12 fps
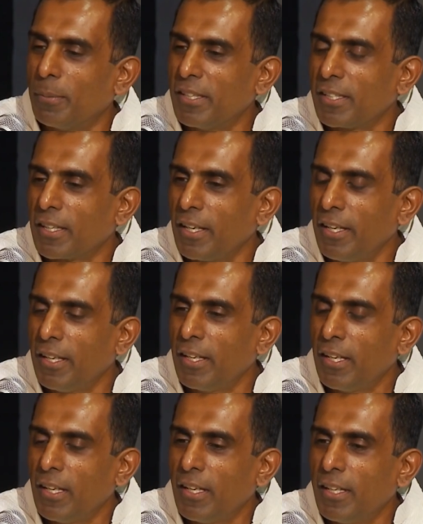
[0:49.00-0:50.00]
basically,
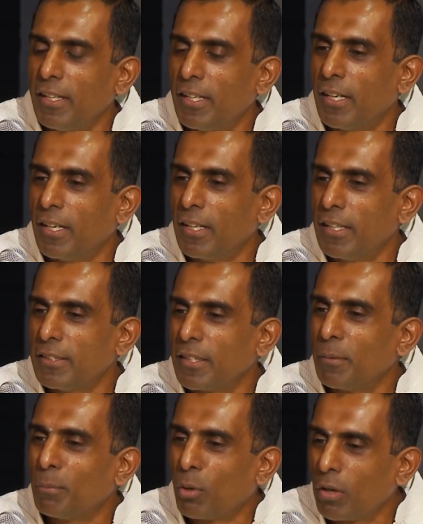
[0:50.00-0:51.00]
is
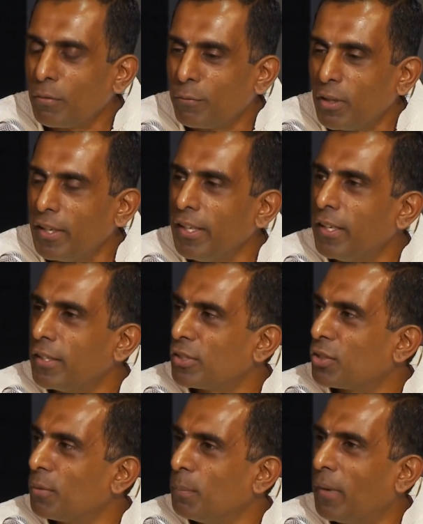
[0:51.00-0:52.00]
it important for
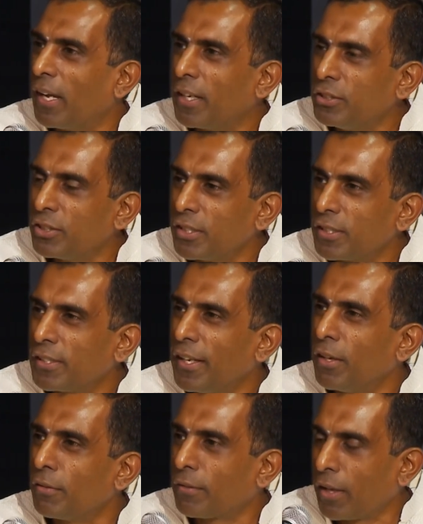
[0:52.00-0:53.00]
leaders to manage in a
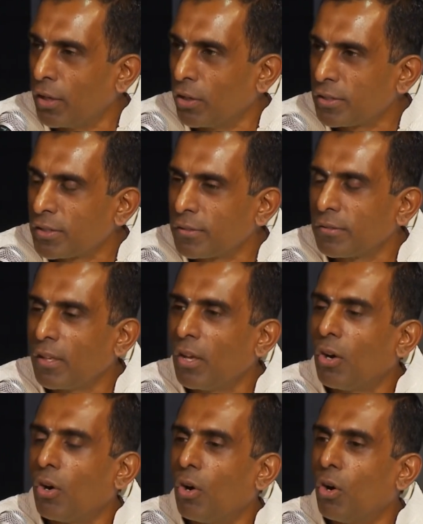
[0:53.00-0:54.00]
state of chaos?
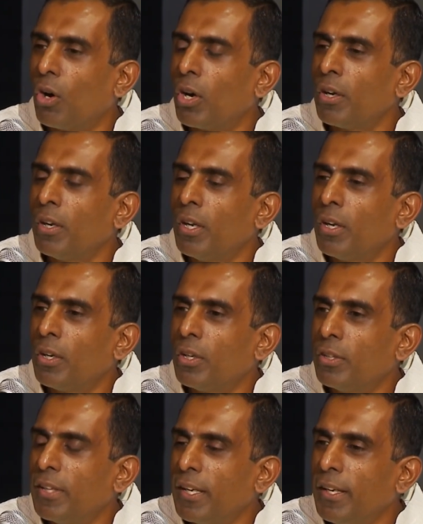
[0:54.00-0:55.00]
Or
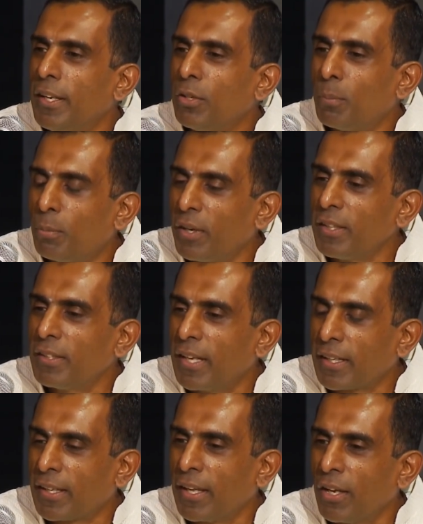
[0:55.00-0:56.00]
do they need to bring
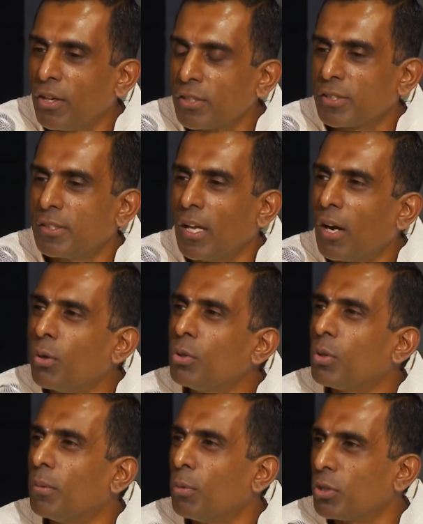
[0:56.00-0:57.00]
that chaos
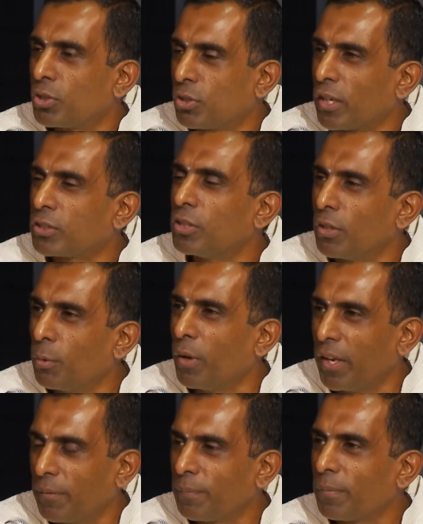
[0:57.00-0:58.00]
down to a more structured
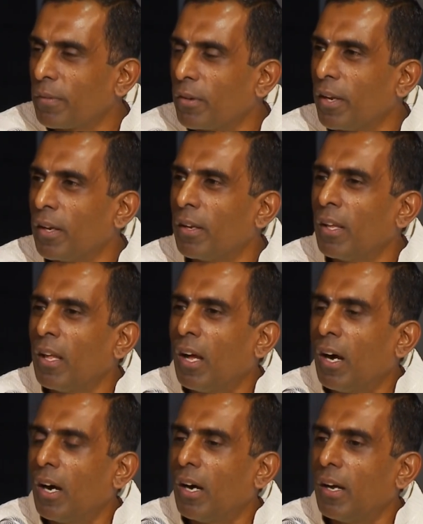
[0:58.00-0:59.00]
way, right?
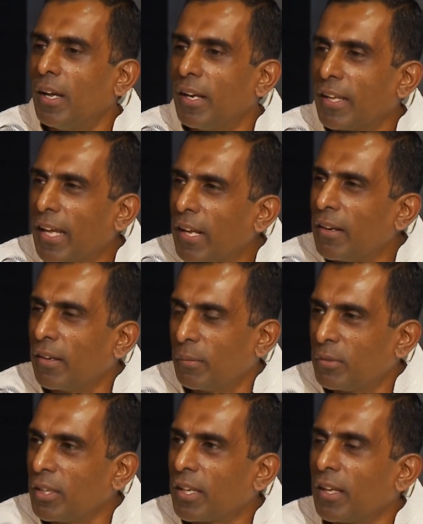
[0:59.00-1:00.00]
And again,
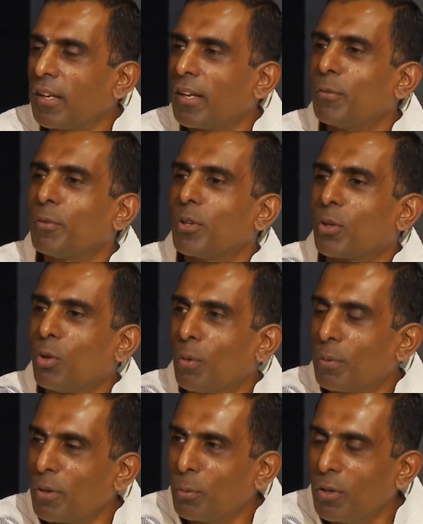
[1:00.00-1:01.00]
I'm thinking kind of for the
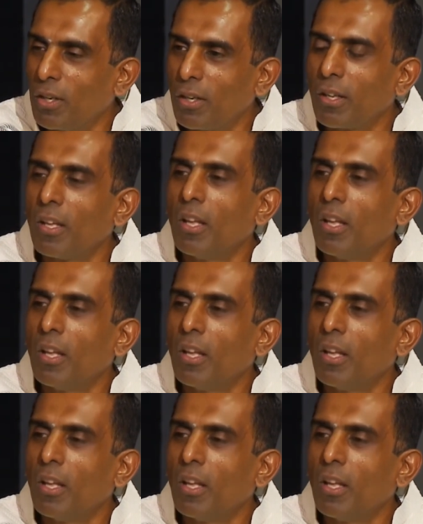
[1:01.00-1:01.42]
corporate world,